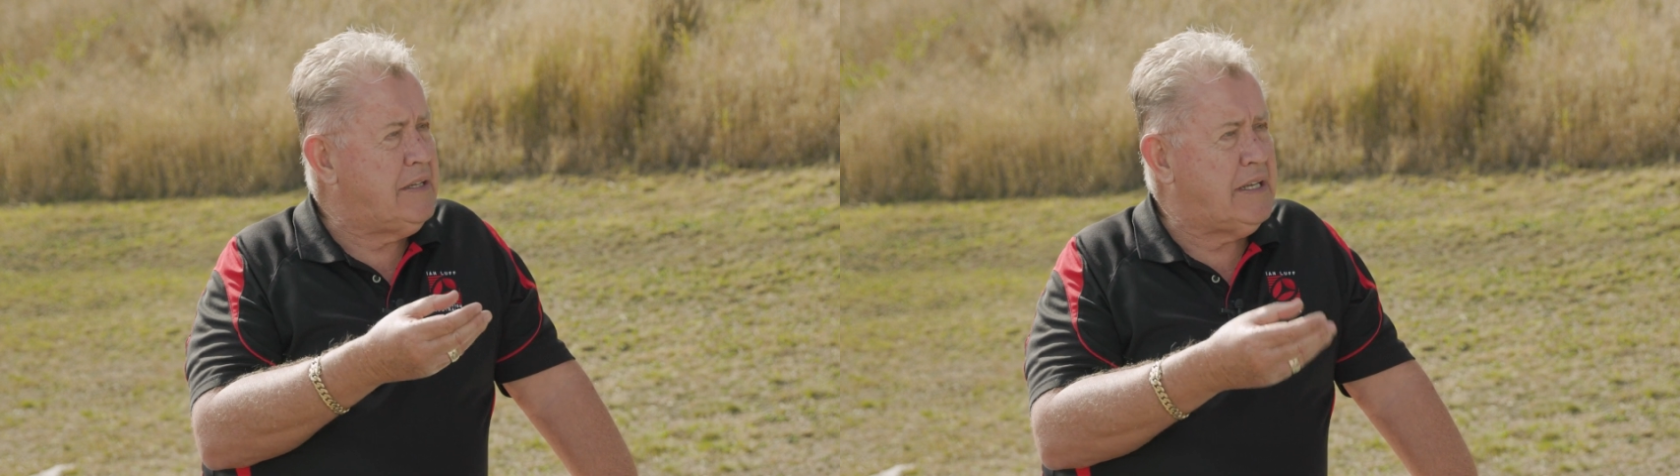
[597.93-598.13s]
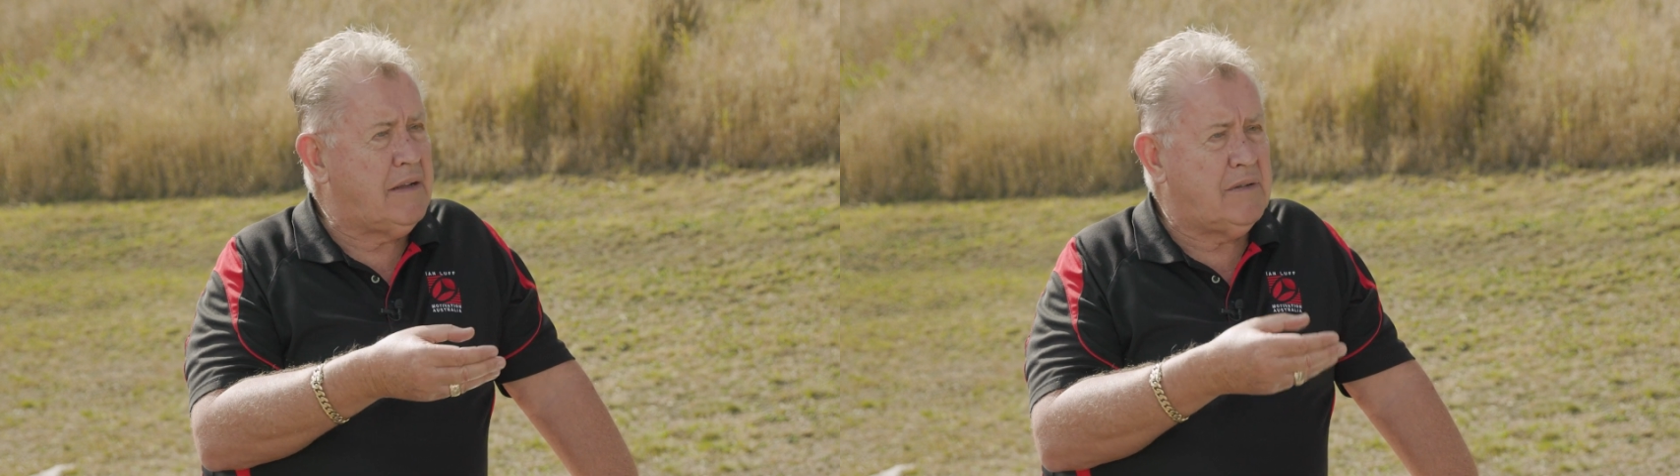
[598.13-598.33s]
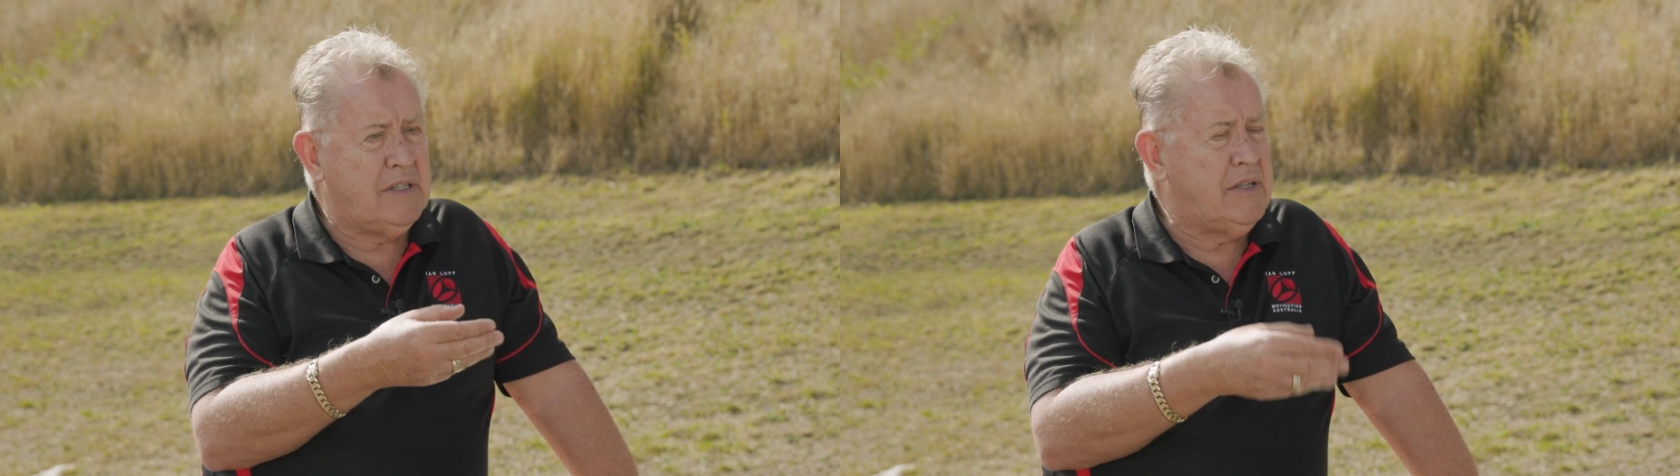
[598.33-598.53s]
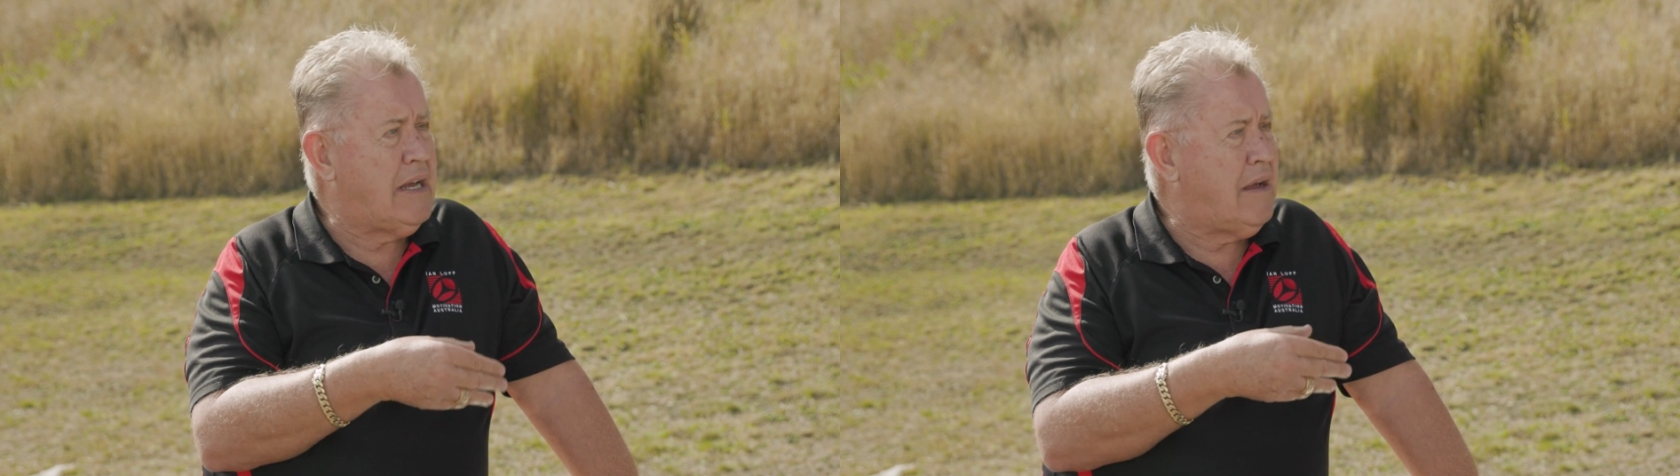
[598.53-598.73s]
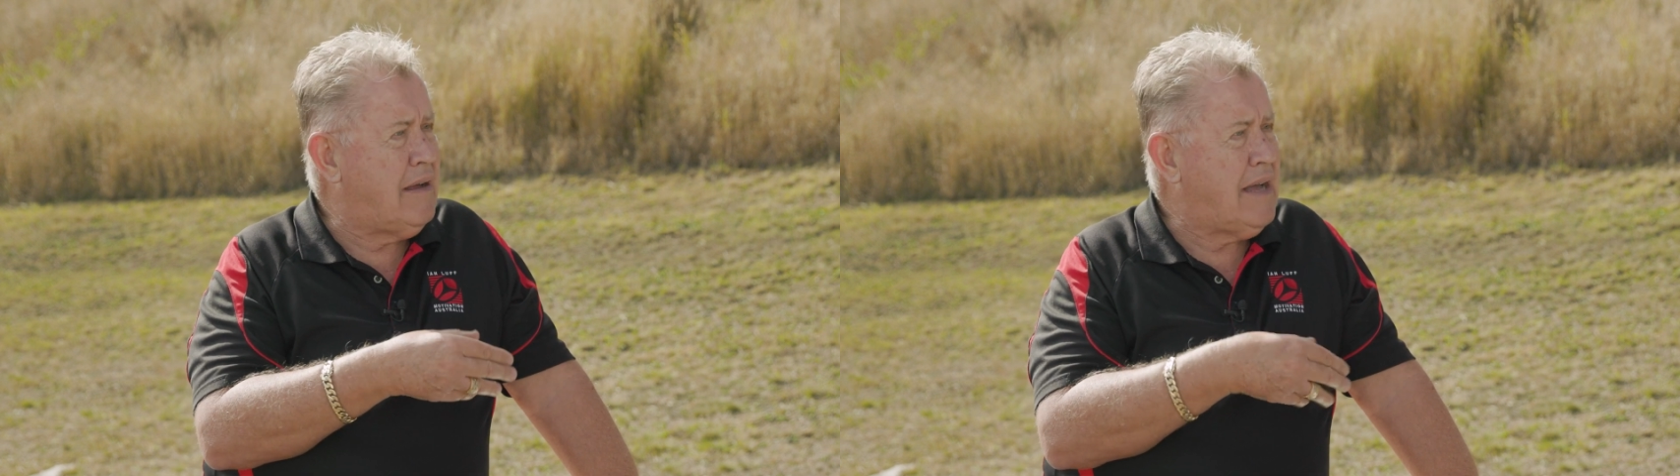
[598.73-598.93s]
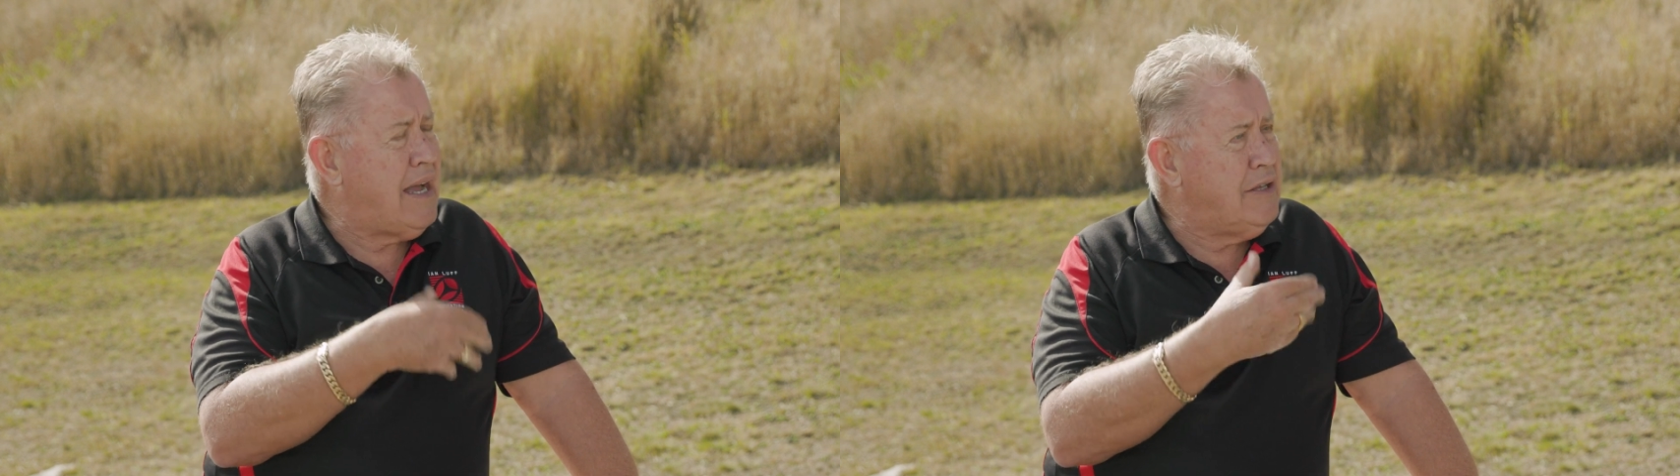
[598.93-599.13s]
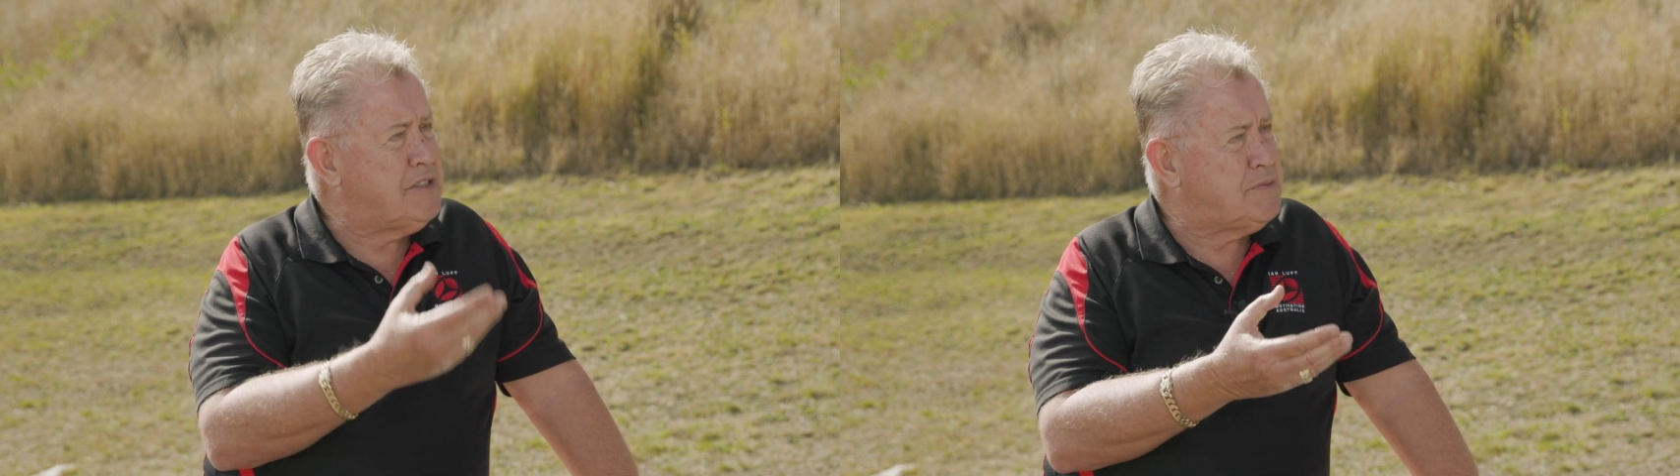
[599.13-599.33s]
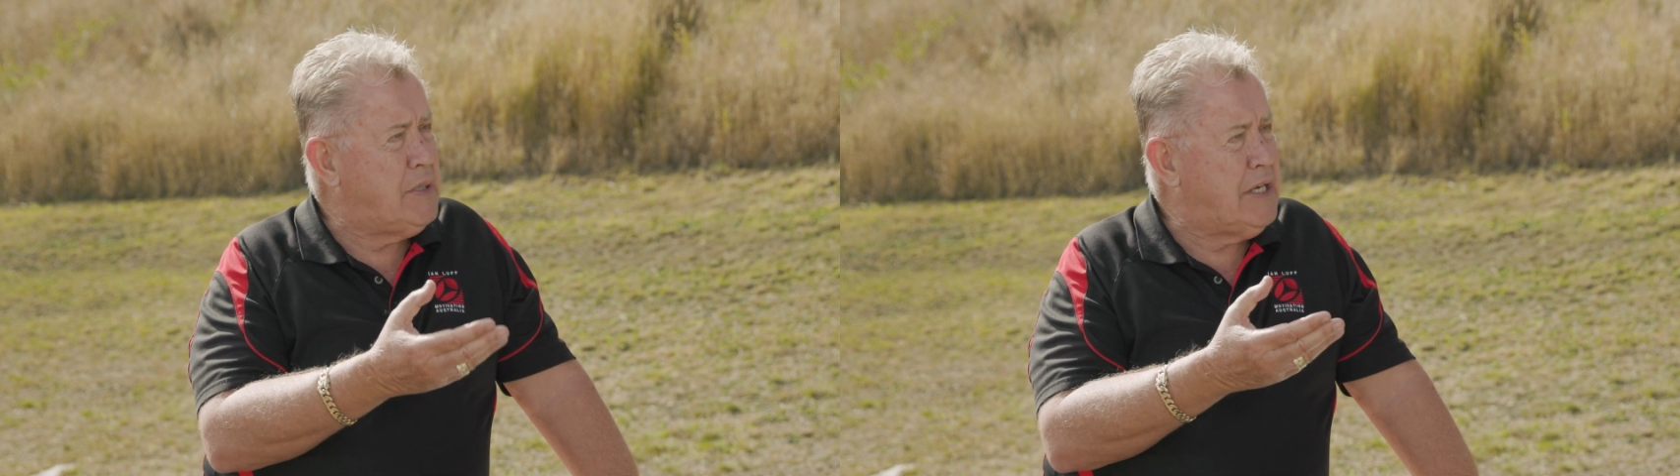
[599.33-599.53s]
You know, are you
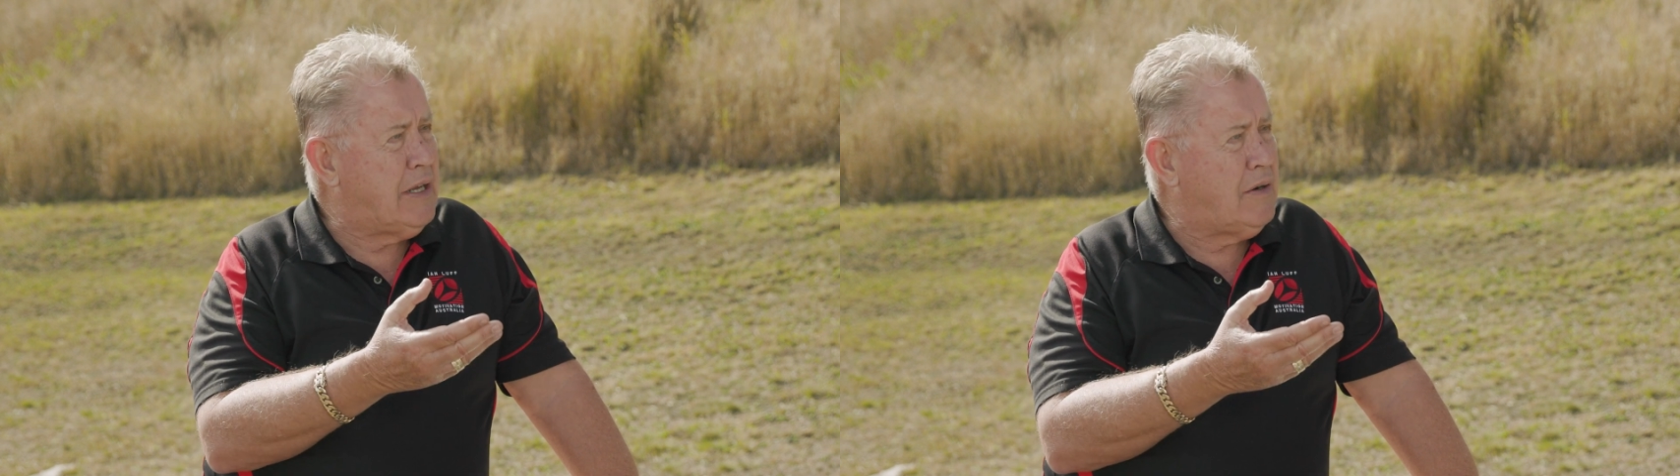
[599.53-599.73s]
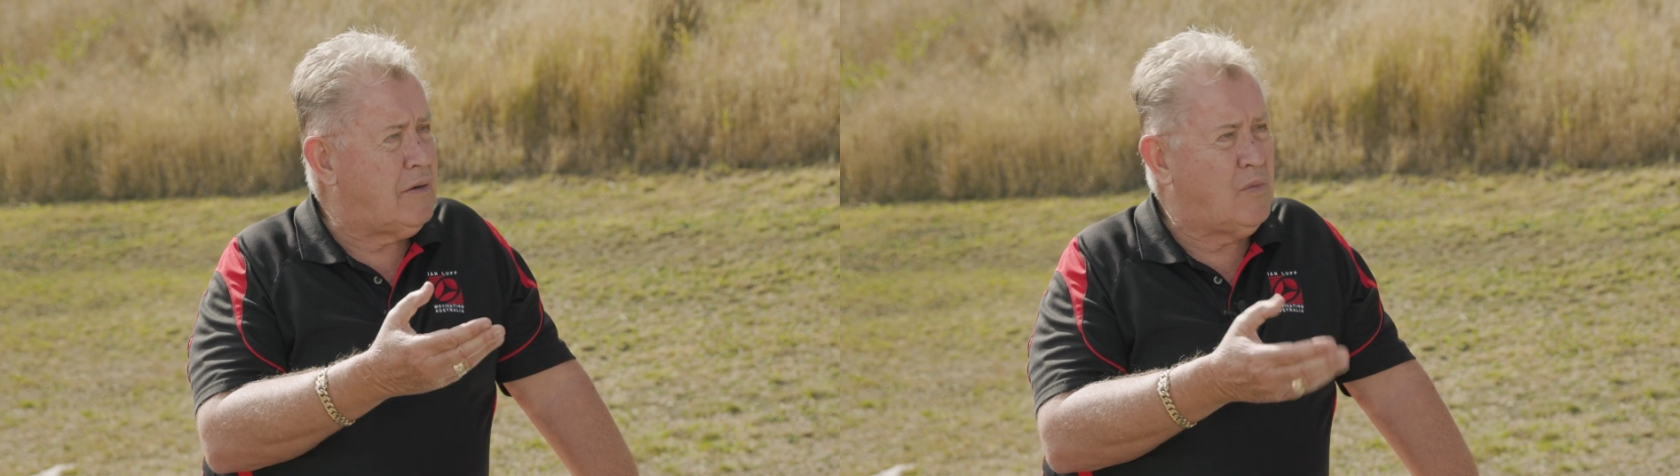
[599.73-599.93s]
speeding or not?